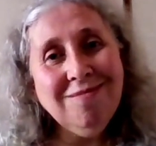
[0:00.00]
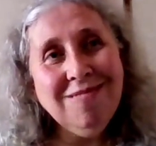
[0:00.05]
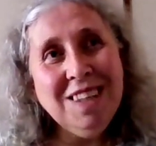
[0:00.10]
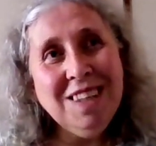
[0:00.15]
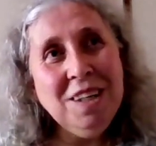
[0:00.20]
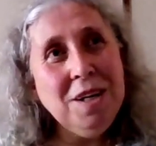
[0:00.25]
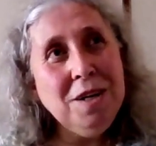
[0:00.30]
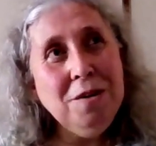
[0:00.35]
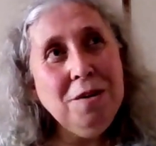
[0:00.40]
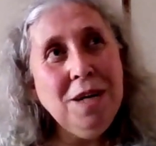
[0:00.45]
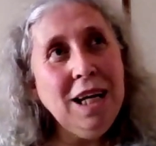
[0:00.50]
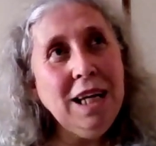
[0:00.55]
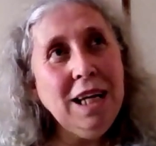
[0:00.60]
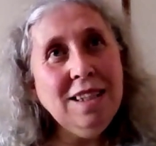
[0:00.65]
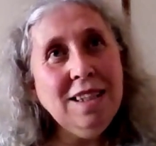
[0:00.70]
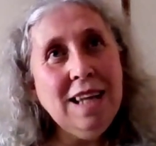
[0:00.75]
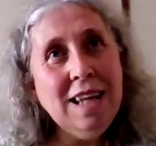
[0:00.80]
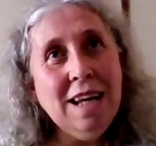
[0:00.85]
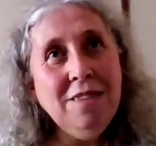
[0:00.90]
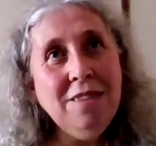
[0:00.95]
you know,
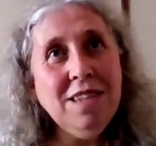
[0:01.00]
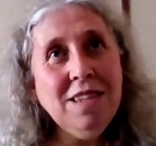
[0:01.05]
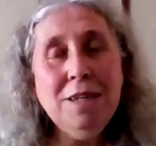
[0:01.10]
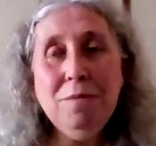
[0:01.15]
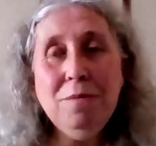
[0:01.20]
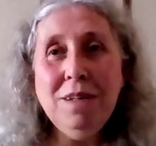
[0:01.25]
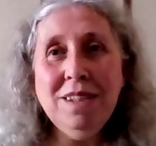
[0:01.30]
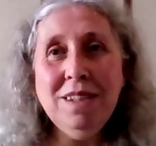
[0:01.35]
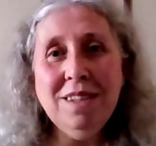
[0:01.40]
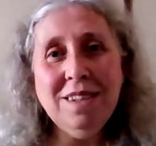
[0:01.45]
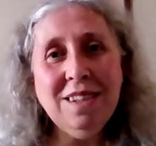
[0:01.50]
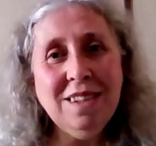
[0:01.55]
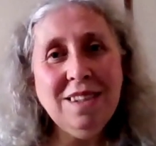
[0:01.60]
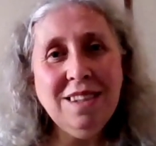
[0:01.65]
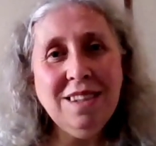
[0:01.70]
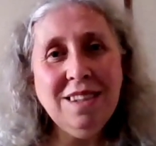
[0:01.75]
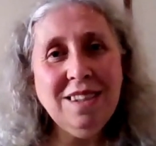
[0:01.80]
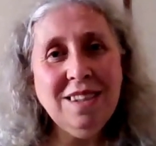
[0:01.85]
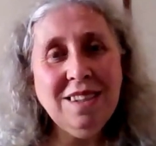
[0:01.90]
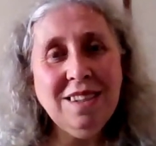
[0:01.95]
he's now telling me that
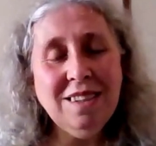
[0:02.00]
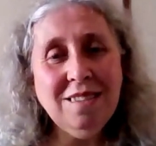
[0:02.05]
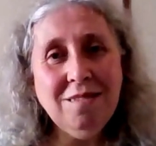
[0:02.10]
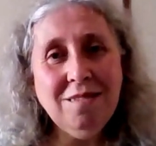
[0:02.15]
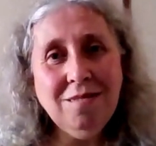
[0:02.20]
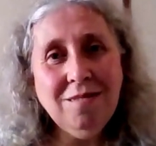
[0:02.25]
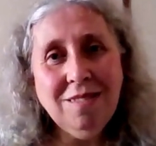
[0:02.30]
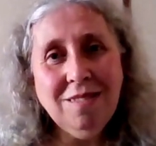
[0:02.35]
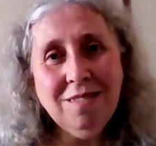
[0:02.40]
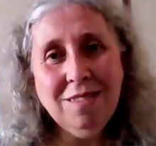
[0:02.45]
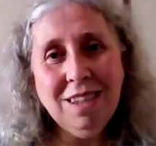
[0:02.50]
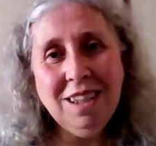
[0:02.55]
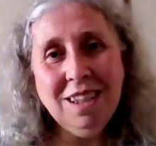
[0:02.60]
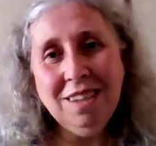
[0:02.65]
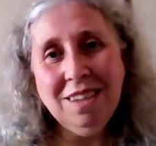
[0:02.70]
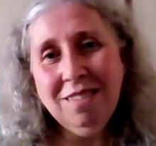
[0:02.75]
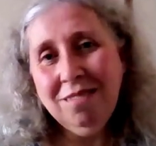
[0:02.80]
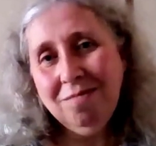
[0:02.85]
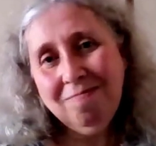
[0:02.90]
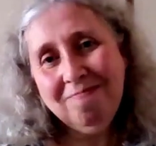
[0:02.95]
this is, you
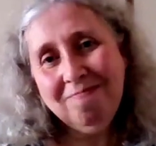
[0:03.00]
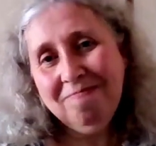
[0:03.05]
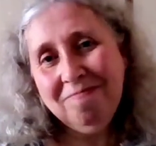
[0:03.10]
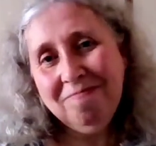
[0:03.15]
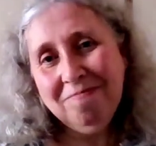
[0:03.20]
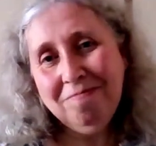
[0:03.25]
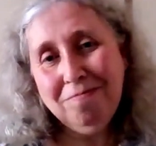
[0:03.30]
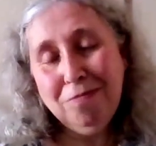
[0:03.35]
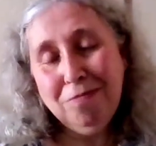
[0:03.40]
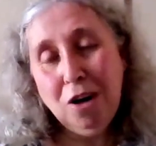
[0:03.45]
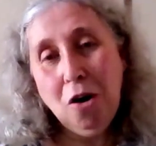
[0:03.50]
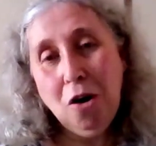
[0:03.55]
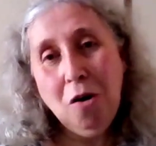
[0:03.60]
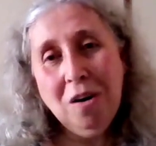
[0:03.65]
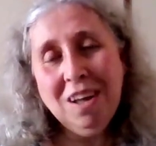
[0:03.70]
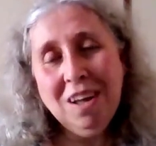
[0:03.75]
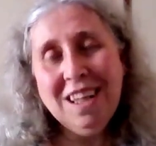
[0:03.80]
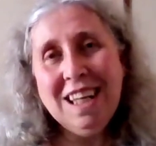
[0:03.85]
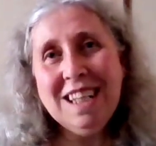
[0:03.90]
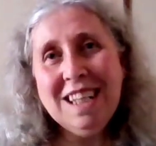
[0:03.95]
know,
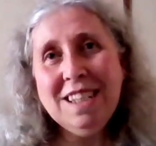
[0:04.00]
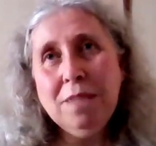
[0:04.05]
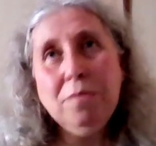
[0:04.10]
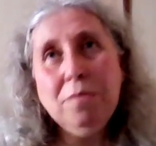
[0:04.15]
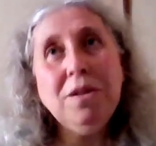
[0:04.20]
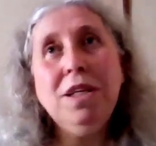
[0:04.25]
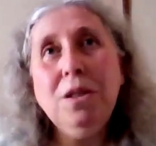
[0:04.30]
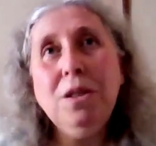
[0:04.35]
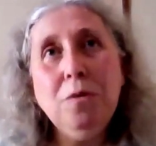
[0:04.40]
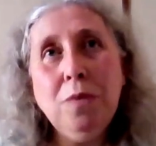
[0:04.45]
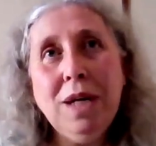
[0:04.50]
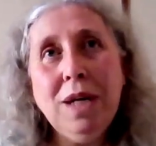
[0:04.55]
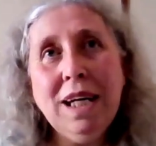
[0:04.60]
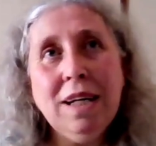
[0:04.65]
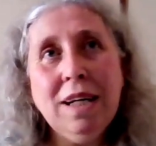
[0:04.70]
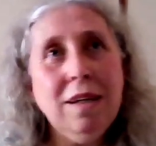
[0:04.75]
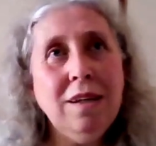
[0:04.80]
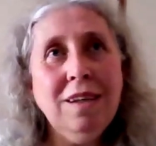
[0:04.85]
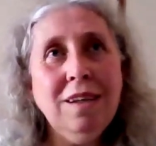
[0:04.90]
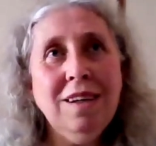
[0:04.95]
wrong and it's something that we
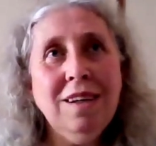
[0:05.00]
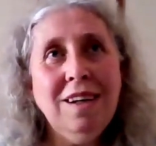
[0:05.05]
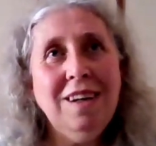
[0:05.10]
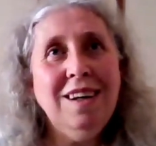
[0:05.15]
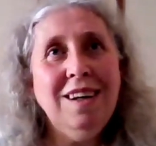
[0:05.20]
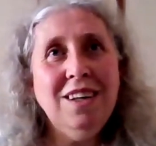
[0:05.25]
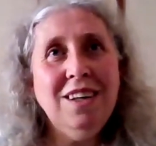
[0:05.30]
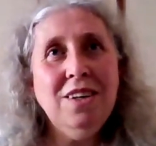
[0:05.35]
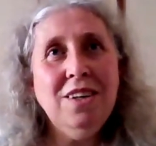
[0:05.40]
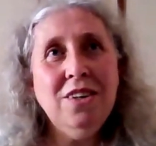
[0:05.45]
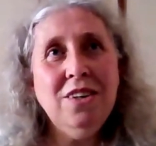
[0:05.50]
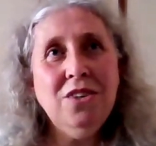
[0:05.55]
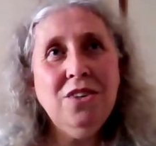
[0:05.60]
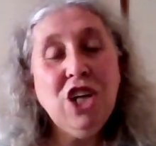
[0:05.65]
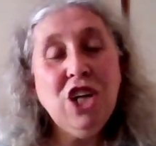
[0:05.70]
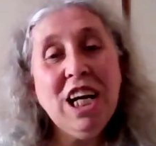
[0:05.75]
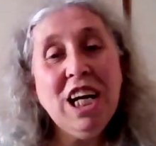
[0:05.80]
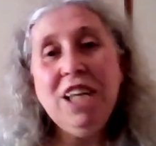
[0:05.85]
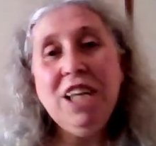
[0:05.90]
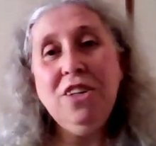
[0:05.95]
can
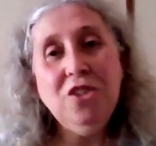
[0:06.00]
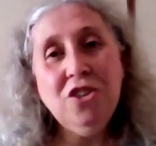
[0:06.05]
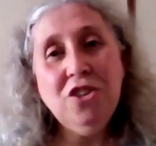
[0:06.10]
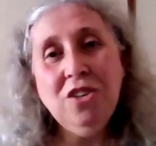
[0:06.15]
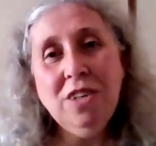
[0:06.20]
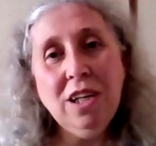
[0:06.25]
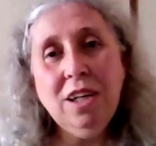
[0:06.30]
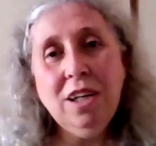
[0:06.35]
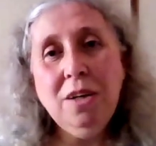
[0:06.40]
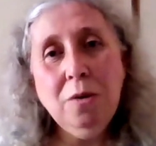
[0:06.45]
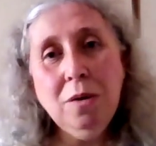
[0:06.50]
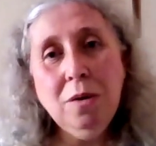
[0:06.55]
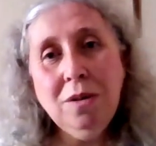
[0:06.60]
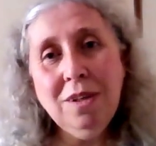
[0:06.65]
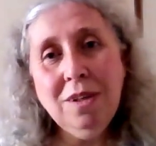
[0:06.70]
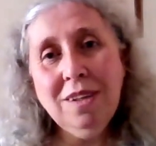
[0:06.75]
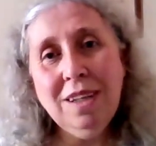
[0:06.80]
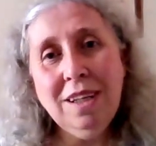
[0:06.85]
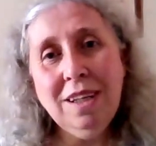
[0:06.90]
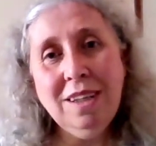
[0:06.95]
change, you know,
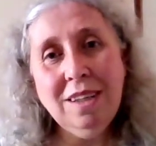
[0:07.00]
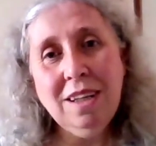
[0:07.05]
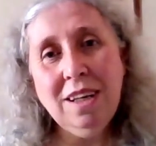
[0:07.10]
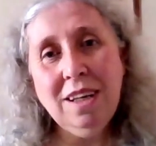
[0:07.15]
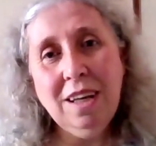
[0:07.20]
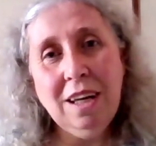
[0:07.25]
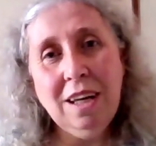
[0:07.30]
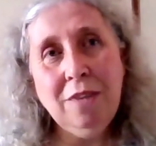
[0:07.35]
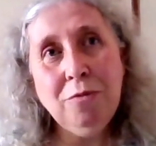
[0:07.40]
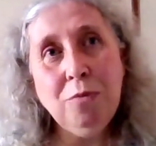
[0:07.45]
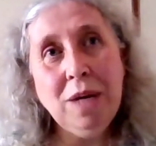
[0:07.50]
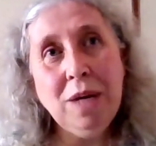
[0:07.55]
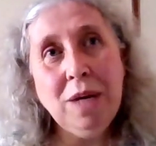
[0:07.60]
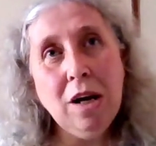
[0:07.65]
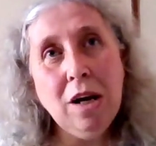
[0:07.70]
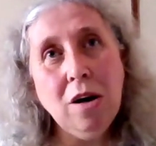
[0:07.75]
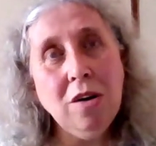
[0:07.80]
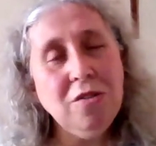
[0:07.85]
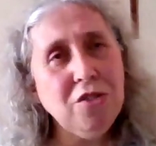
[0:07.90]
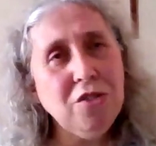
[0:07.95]
and that if we
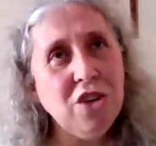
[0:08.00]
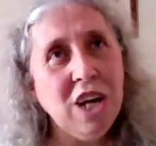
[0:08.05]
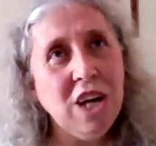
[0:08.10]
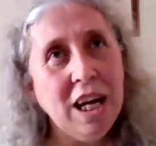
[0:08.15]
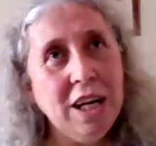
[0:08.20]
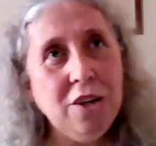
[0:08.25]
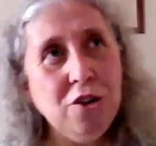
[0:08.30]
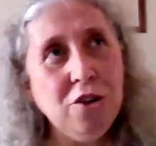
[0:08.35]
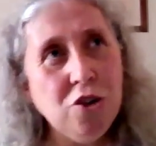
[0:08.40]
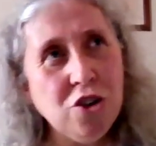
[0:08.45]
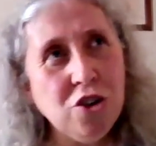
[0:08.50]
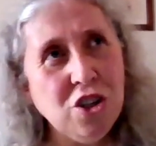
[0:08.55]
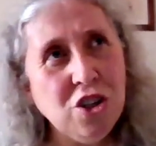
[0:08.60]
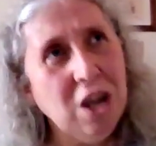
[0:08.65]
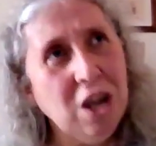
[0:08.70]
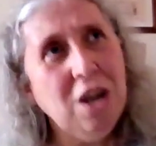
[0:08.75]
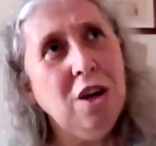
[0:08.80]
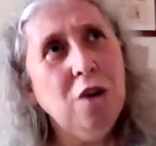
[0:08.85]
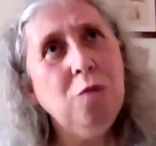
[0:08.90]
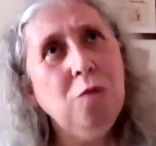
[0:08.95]
can't change,
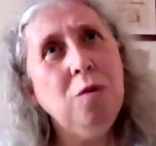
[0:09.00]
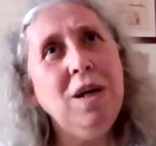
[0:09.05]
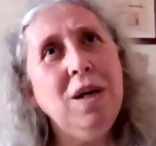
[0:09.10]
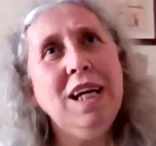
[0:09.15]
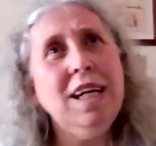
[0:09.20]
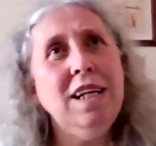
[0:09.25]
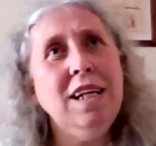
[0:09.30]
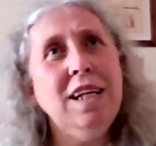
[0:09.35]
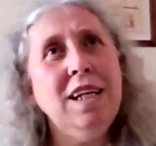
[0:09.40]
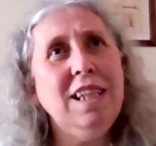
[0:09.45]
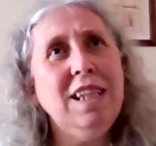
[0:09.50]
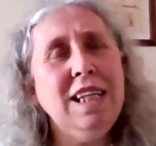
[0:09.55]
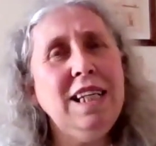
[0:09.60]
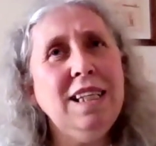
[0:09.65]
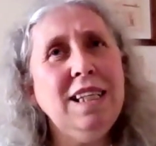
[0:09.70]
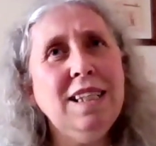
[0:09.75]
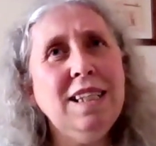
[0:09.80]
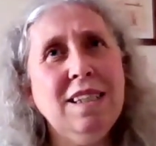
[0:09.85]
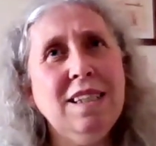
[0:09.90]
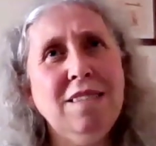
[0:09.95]
we can at
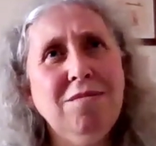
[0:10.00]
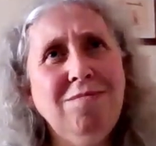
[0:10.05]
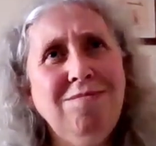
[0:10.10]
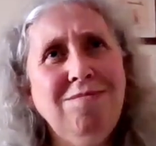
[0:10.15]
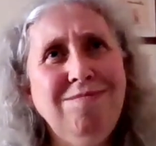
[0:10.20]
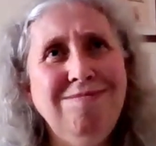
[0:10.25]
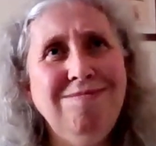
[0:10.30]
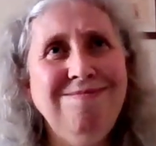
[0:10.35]
least